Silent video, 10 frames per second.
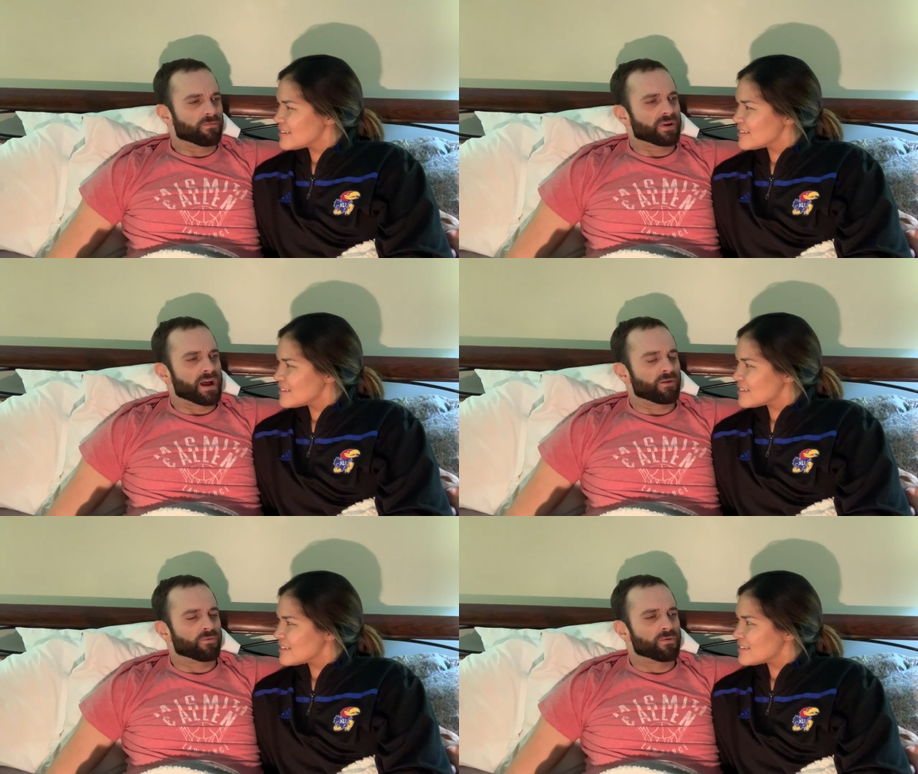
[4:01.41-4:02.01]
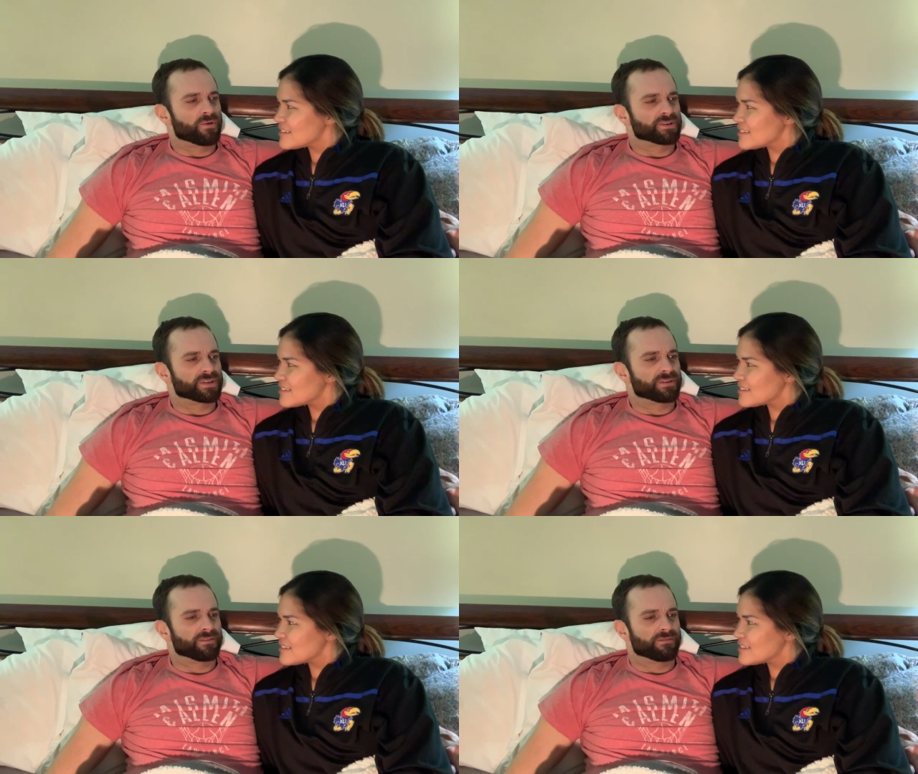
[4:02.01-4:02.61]
Speaker 1: God, what was
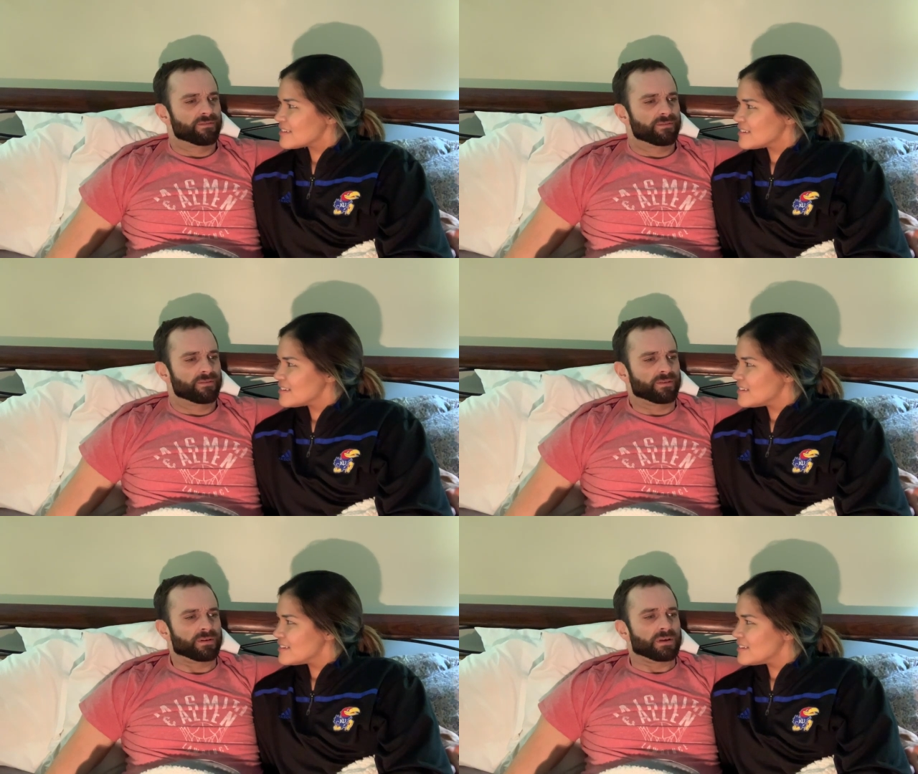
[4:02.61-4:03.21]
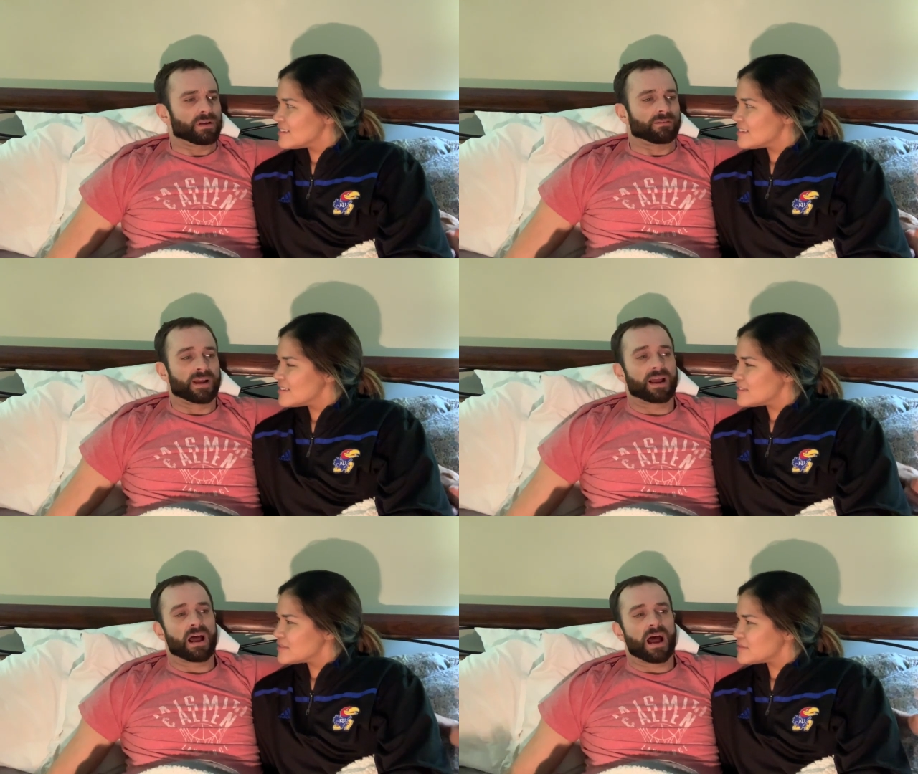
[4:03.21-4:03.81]
it?
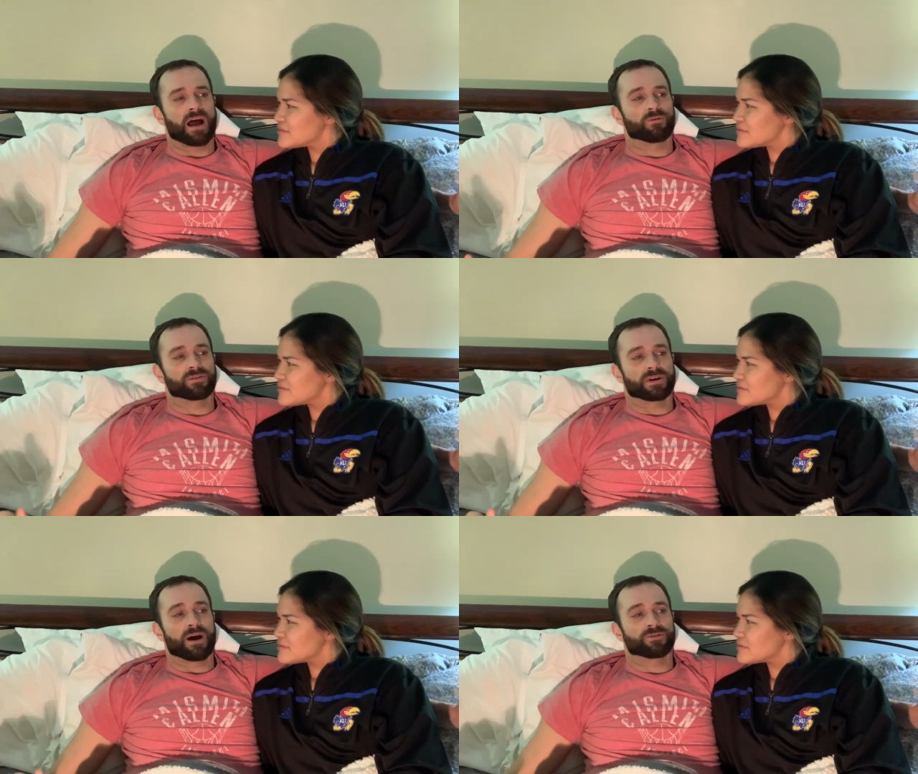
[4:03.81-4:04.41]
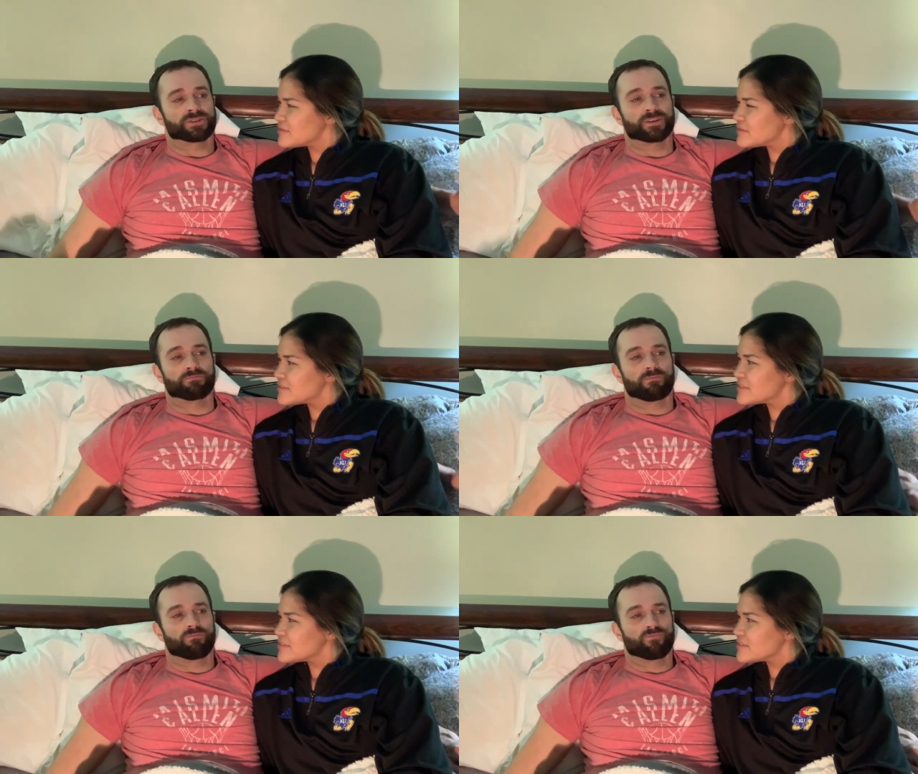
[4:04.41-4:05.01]
Like I, I was, I was
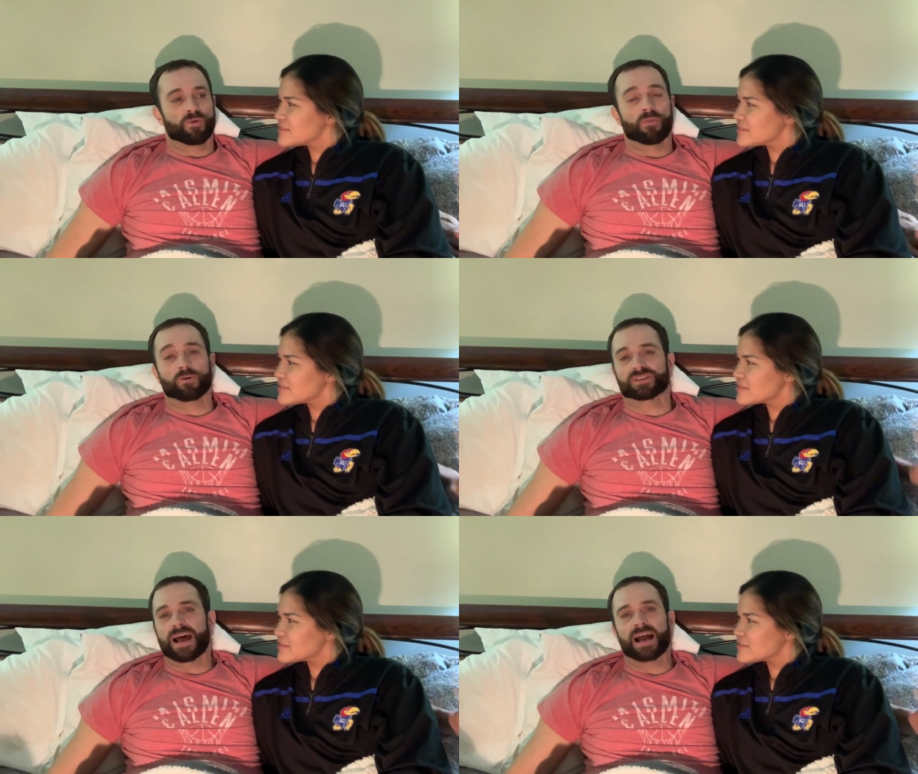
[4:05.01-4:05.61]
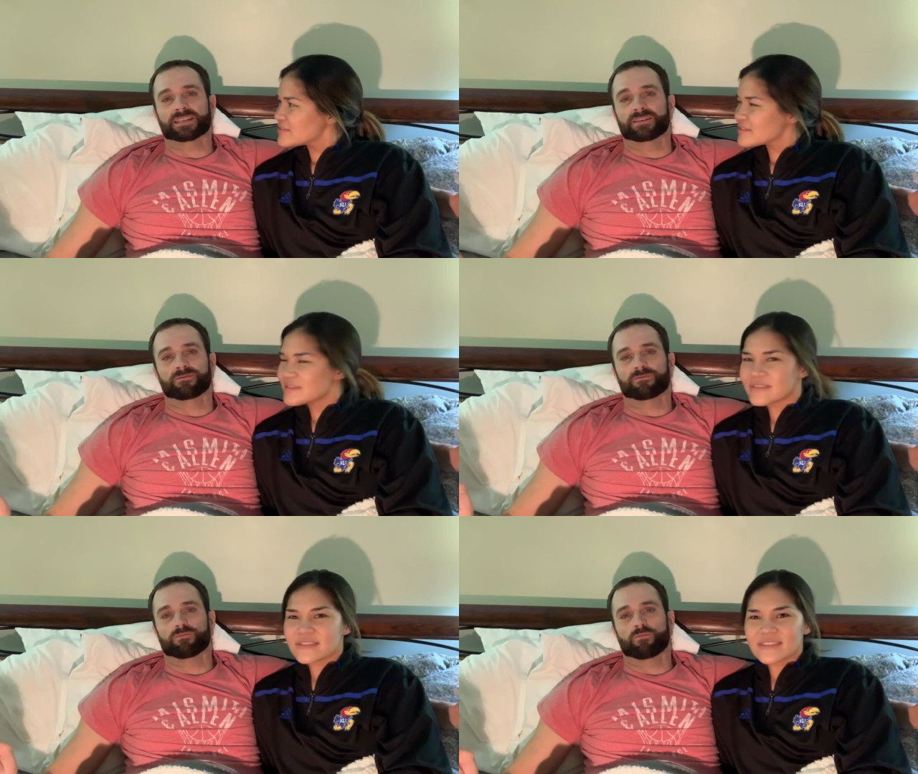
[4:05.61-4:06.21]
the the most
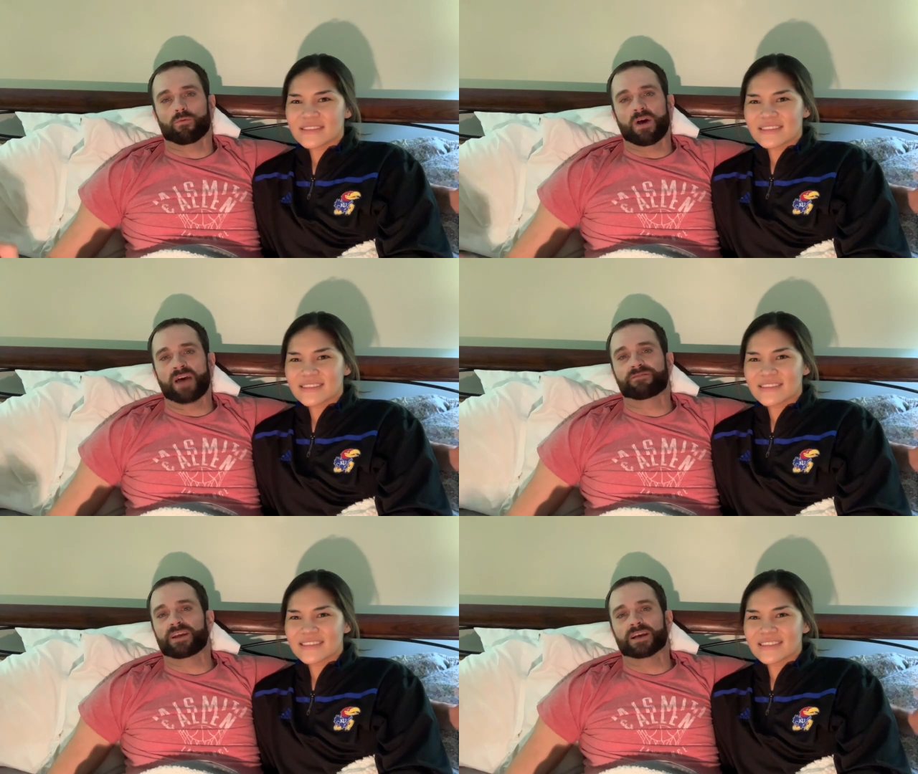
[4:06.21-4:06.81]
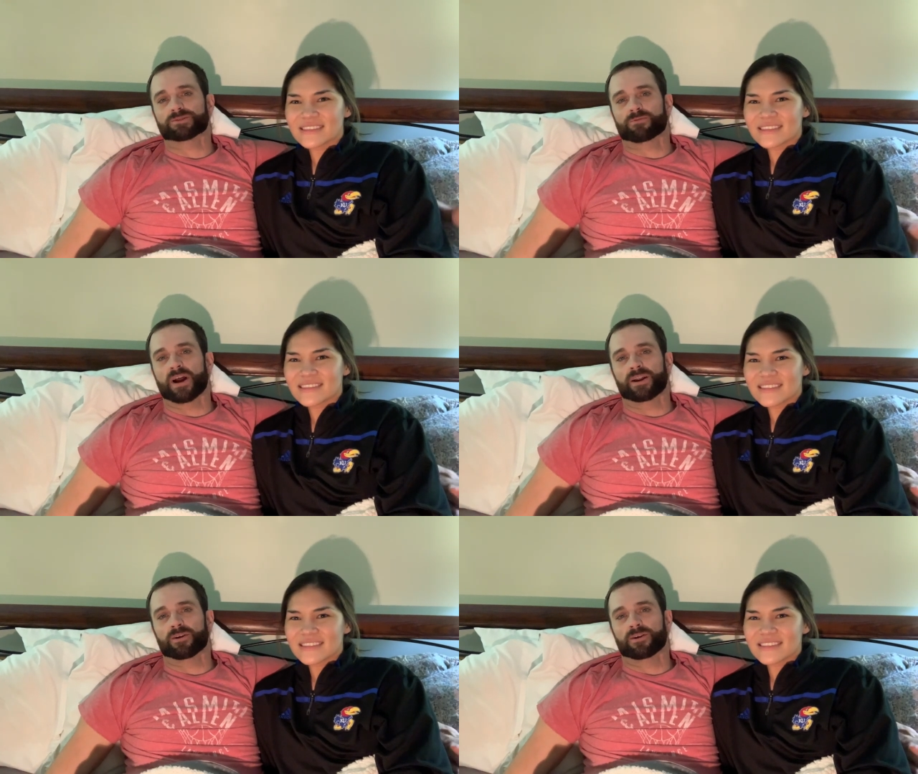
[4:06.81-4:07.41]
active FES
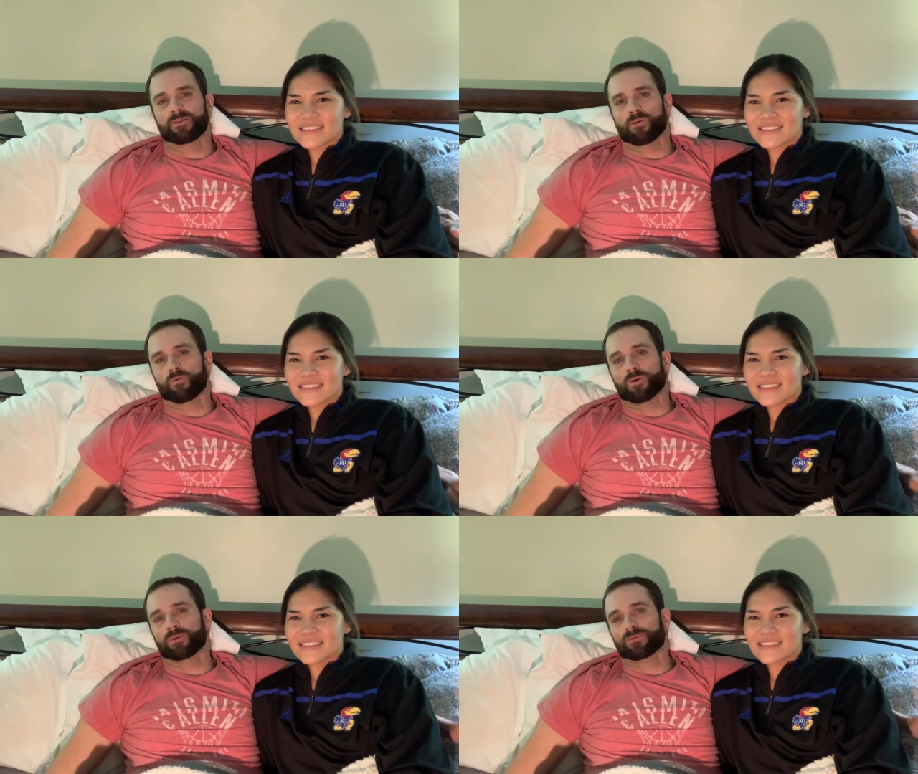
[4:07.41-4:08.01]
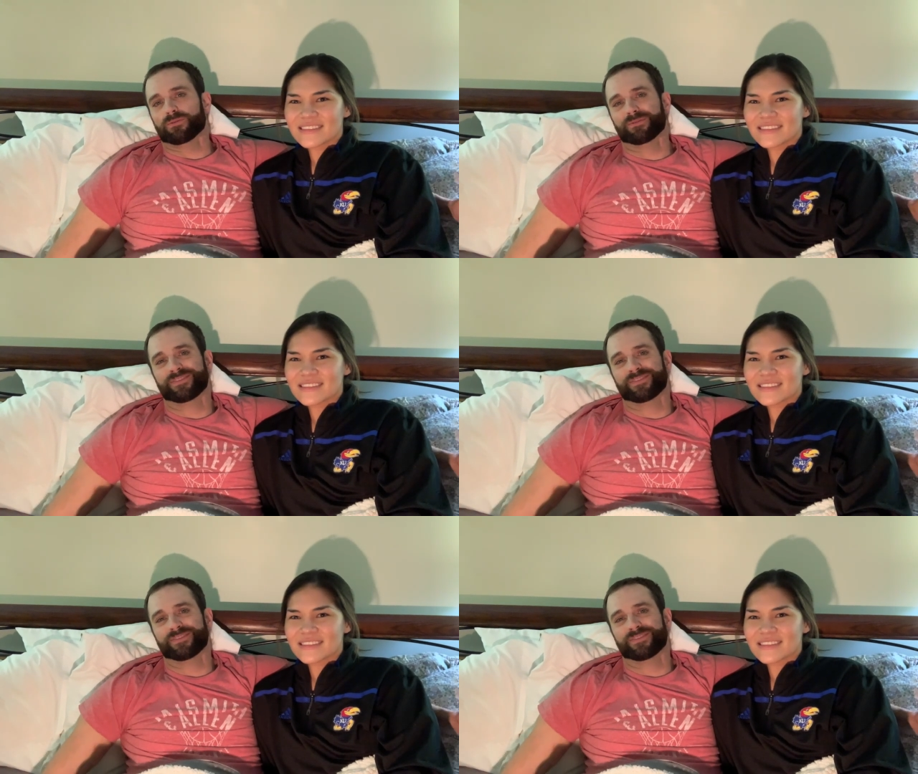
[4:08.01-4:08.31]
rider in the world.